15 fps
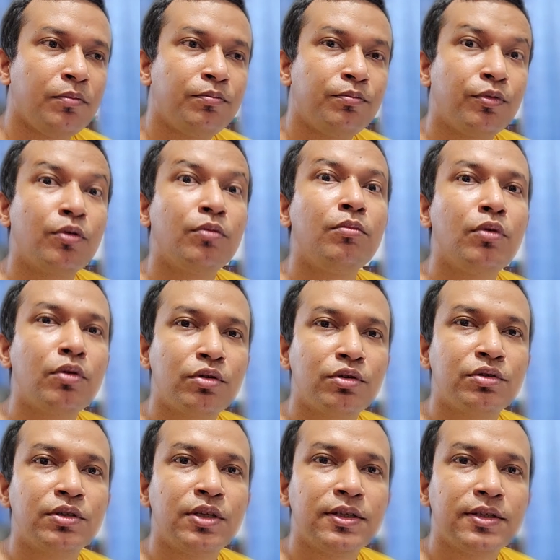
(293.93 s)
promotes
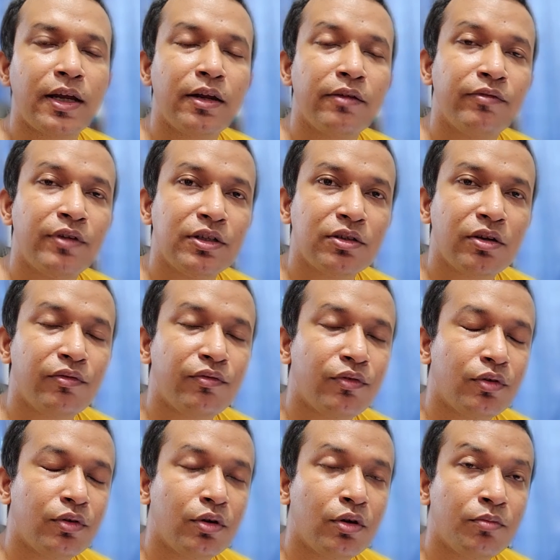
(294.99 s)
this kind of
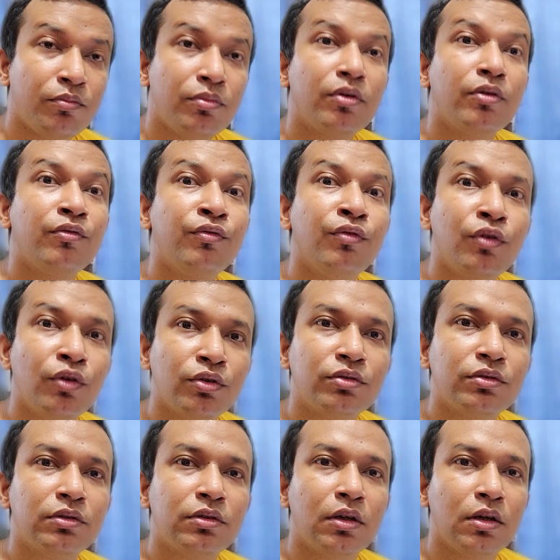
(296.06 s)
discomfort or
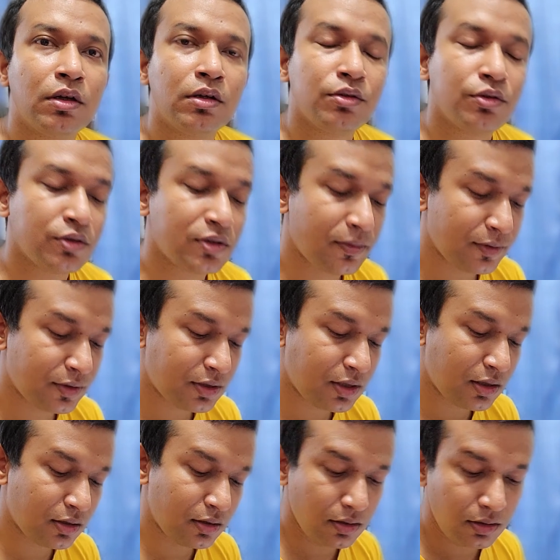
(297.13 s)
provokes to some extent.